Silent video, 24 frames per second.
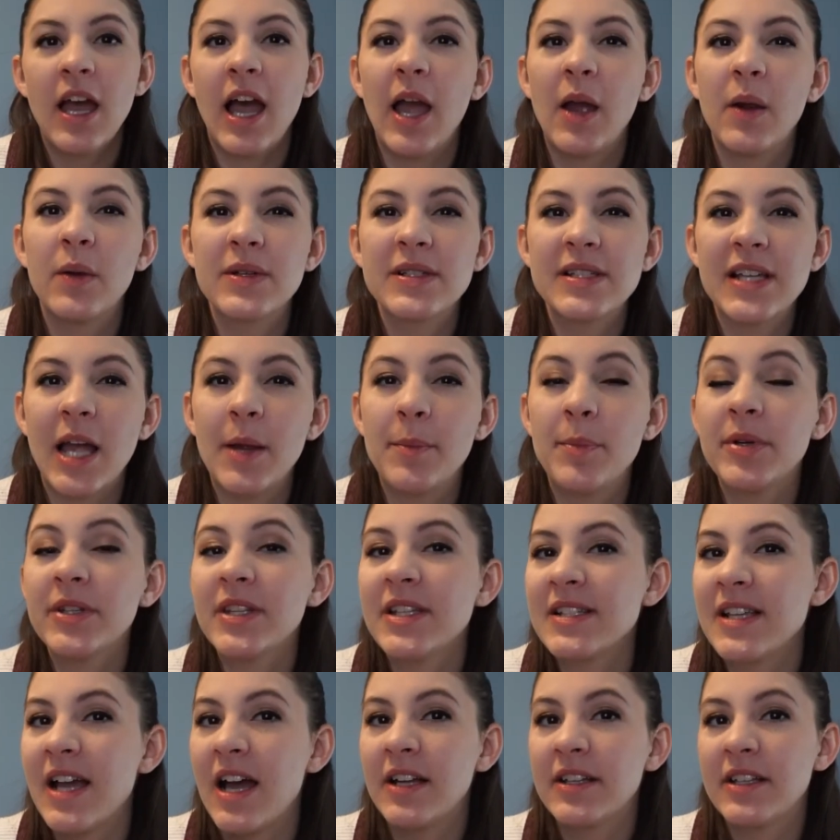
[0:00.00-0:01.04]
I put
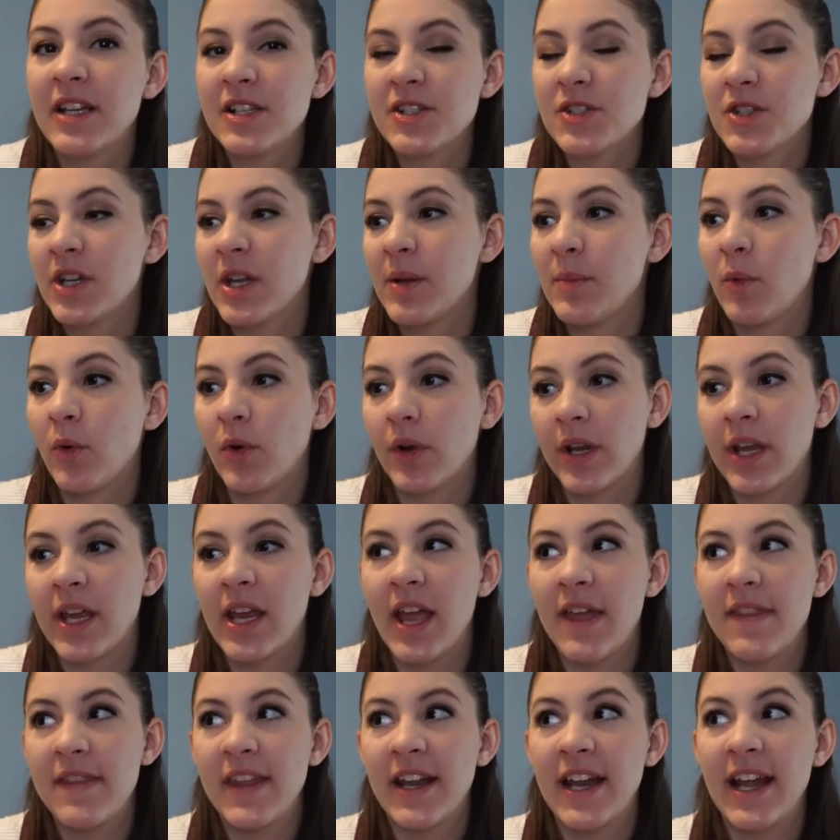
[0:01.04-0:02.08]
this on yesterday morning
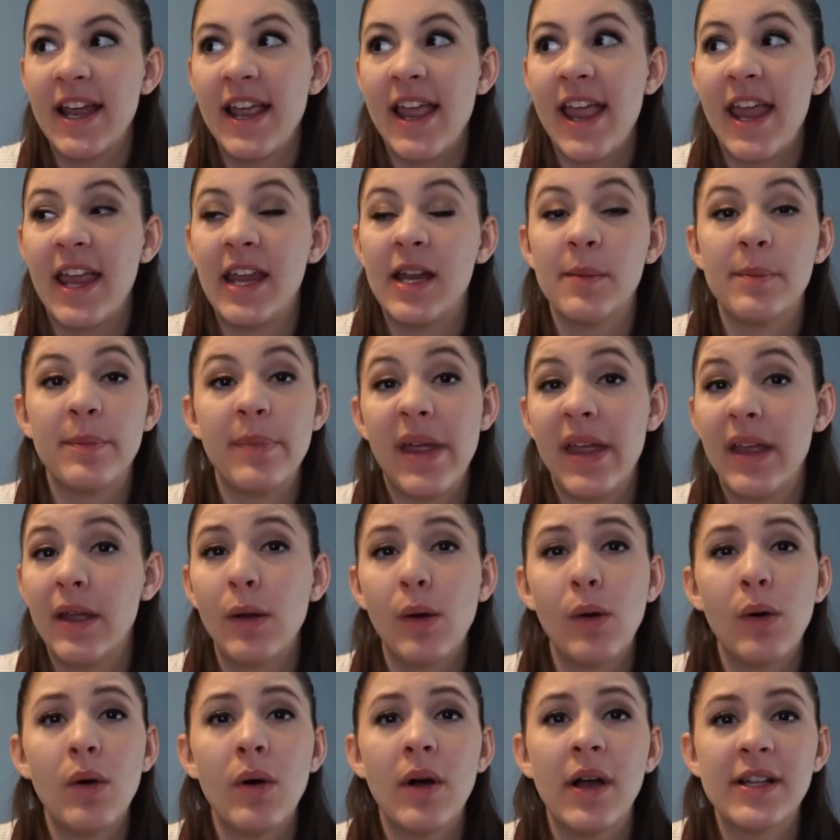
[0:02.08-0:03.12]
and then I ate a bagel,